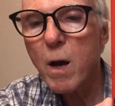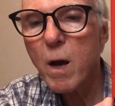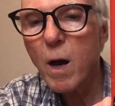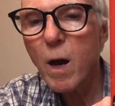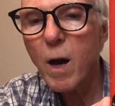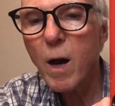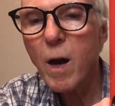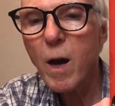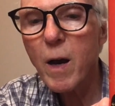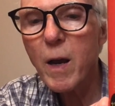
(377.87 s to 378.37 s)

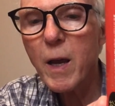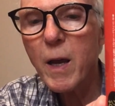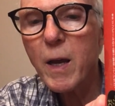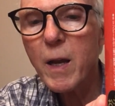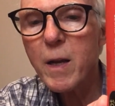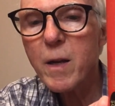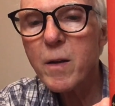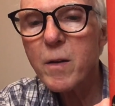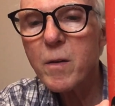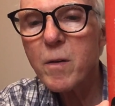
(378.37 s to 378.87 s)

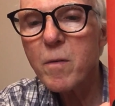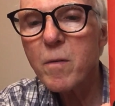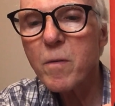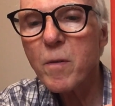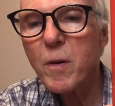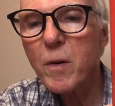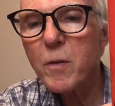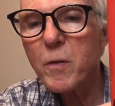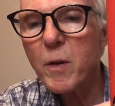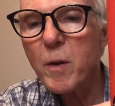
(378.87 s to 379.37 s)
And for
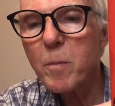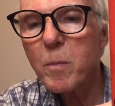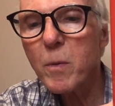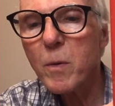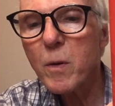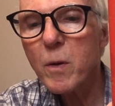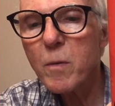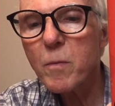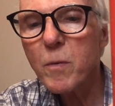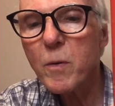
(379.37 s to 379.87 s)

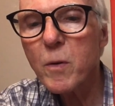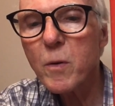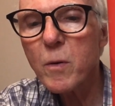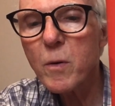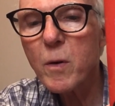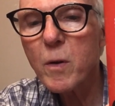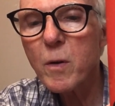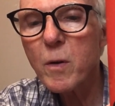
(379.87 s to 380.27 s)
example, if you